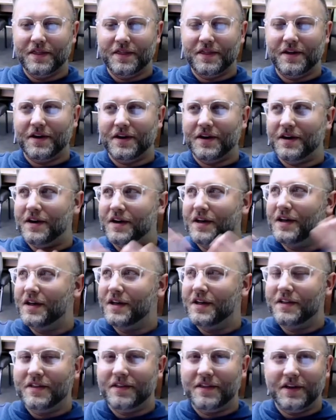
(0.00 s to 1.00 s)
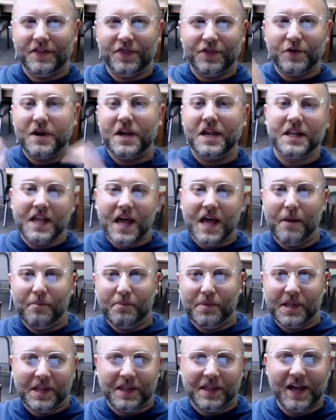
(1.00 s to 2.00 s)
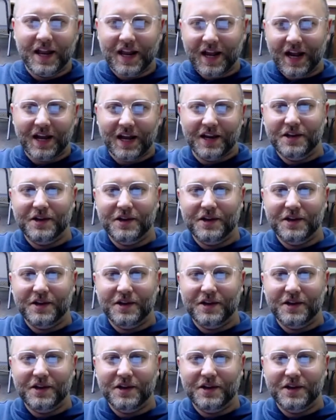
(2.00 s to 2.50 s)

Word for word: the the three steps that i got to